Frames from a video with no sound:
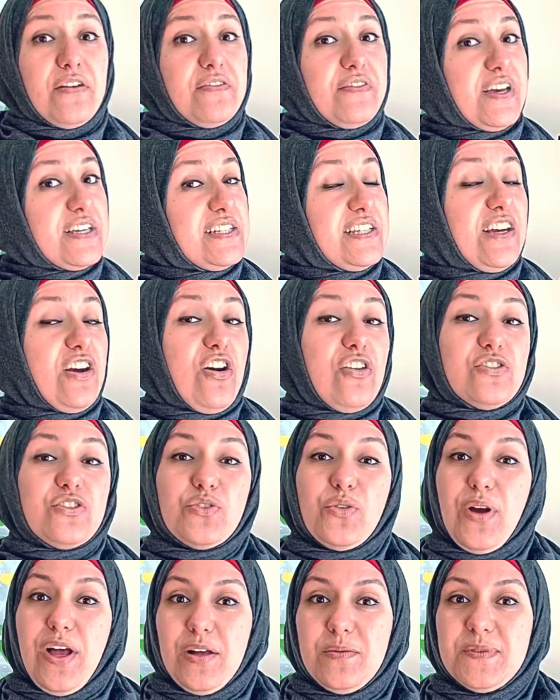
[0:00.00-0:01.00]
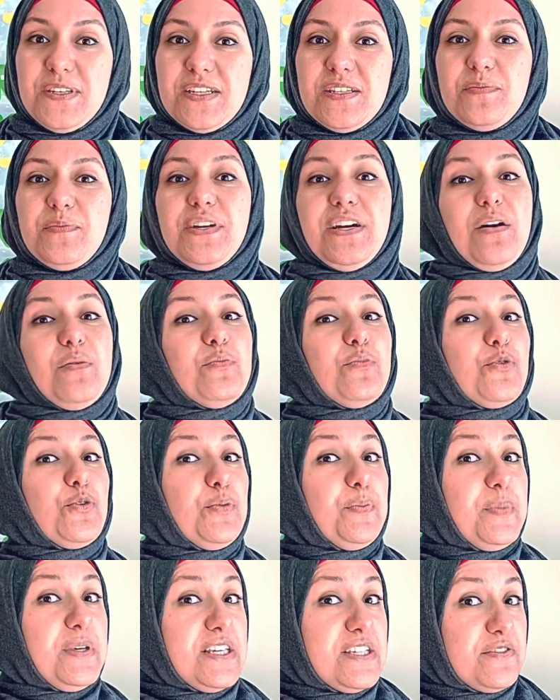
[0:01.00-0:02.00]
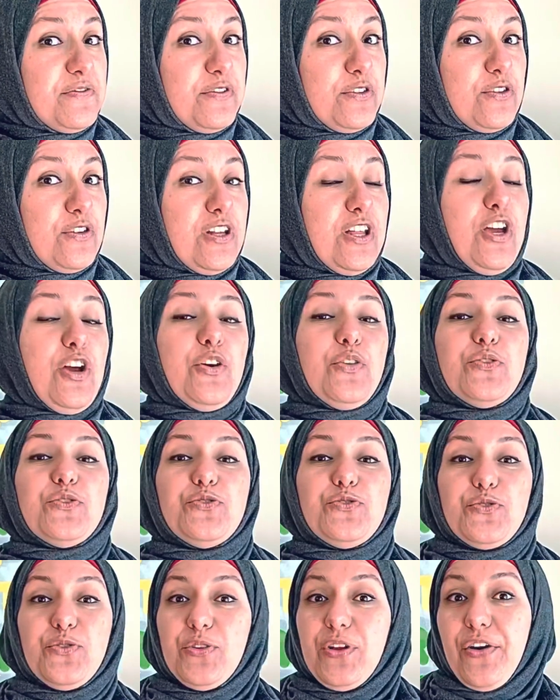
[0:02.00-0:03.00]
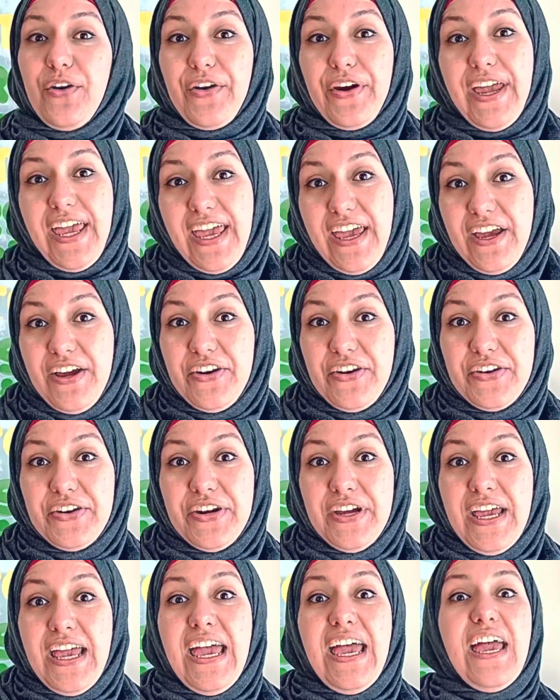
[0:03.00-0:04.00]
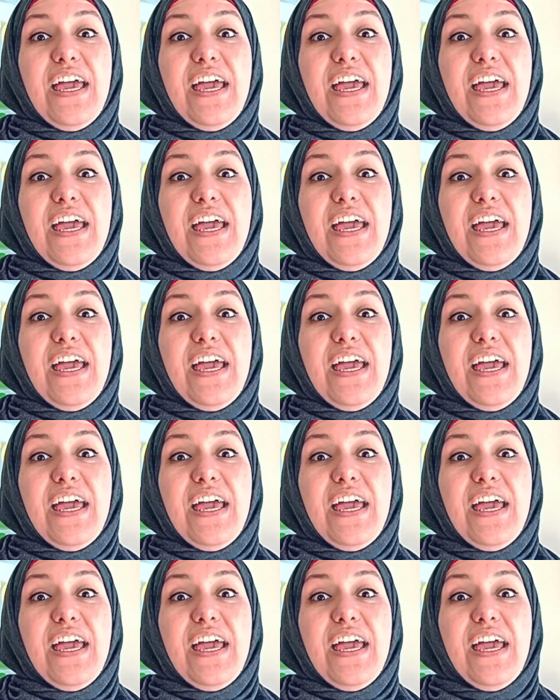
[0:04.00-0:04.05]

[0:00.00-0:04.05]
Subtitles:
Fasting also helps us become more peaceful, control our anger,